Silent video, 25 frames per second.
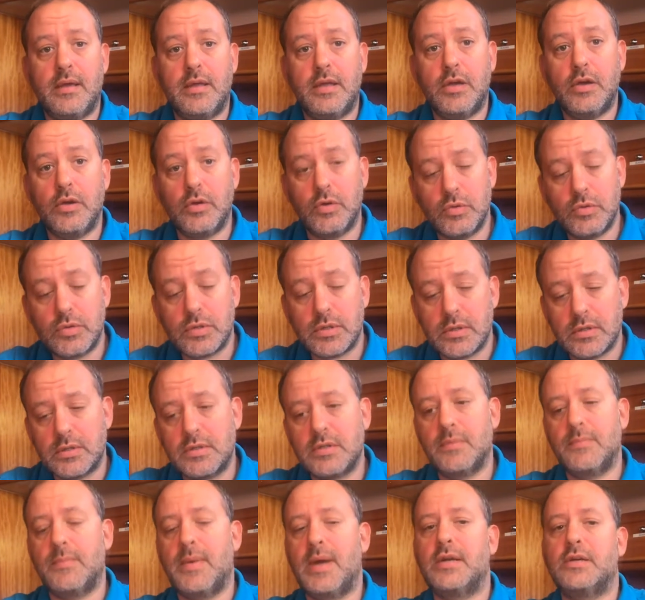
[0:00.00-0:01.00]
use
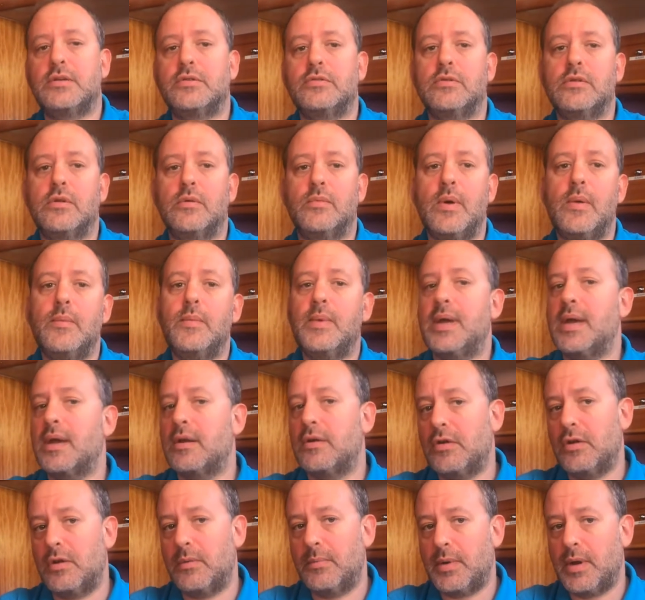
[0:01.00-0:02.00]
to make sure that when we
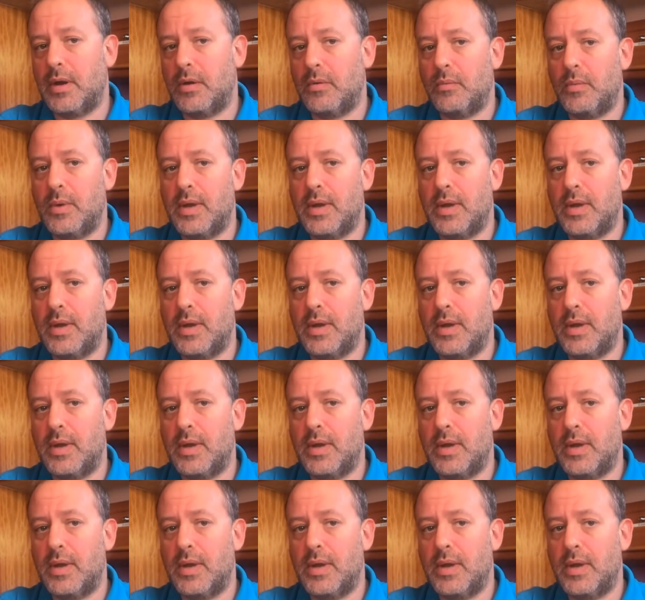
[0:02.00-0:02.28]
get on a boat